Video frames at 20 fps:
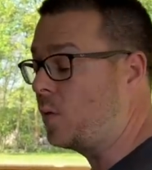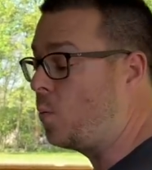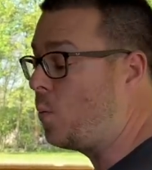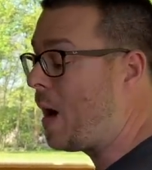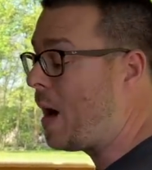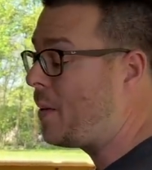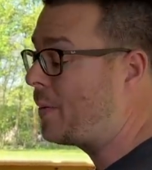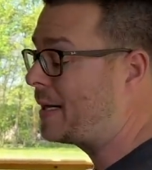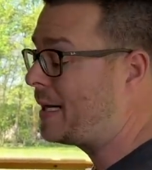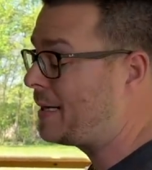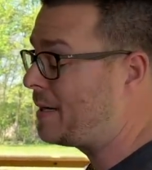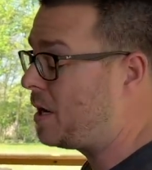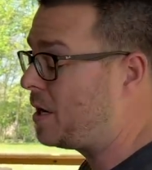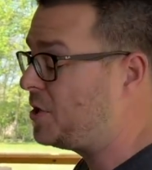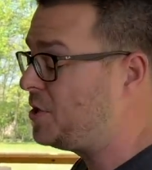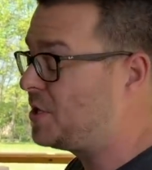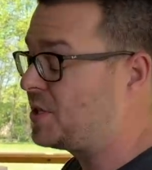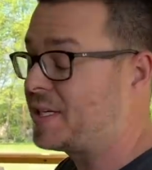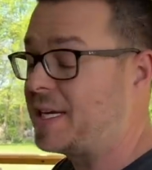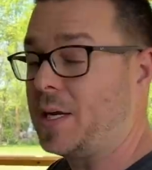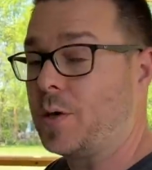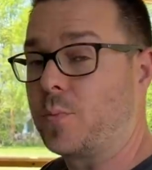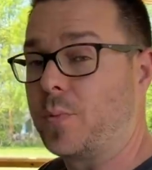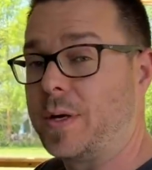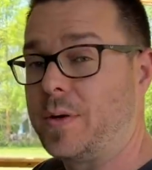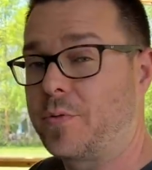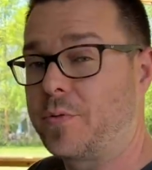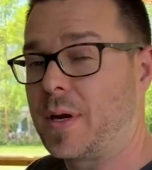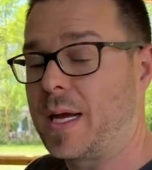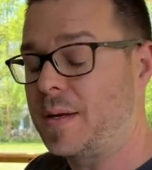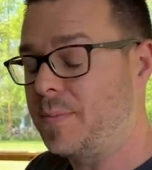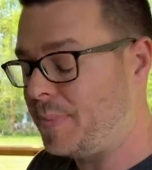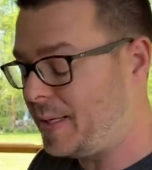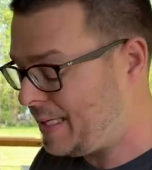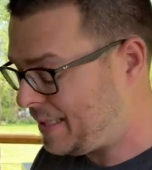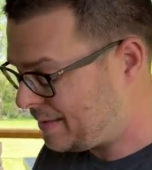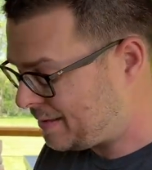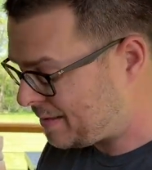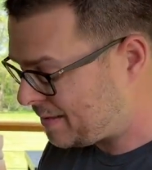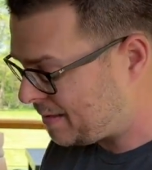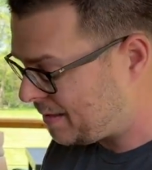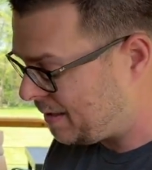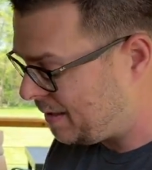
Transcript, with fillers: Why would I not just get refried beans?